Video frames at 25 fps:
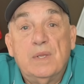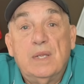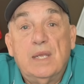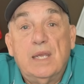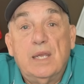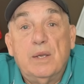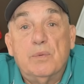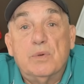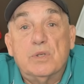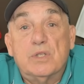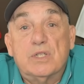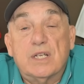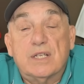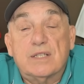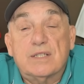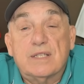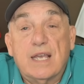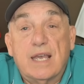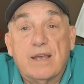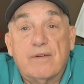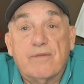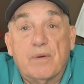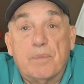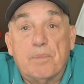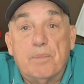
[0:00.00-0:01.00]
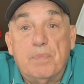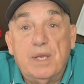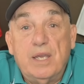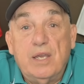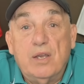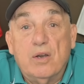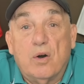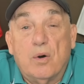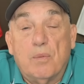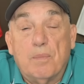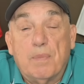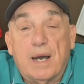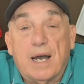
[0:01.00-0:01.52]
He would just have a
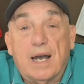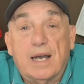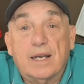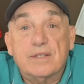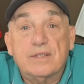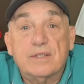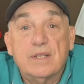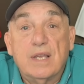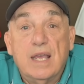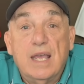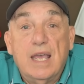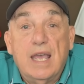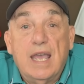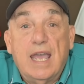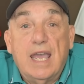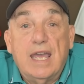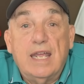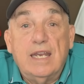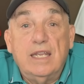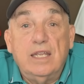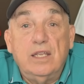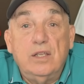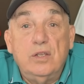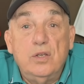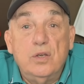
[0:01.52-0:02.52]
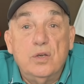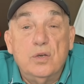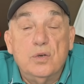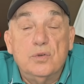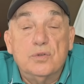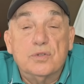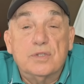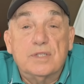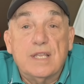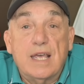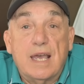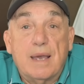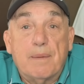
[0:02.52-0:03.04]
P.O. box, and he
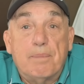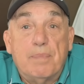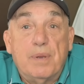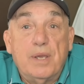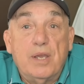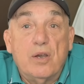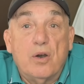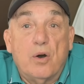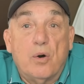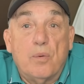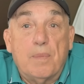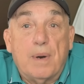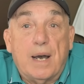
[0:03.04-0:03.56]
used that P.O.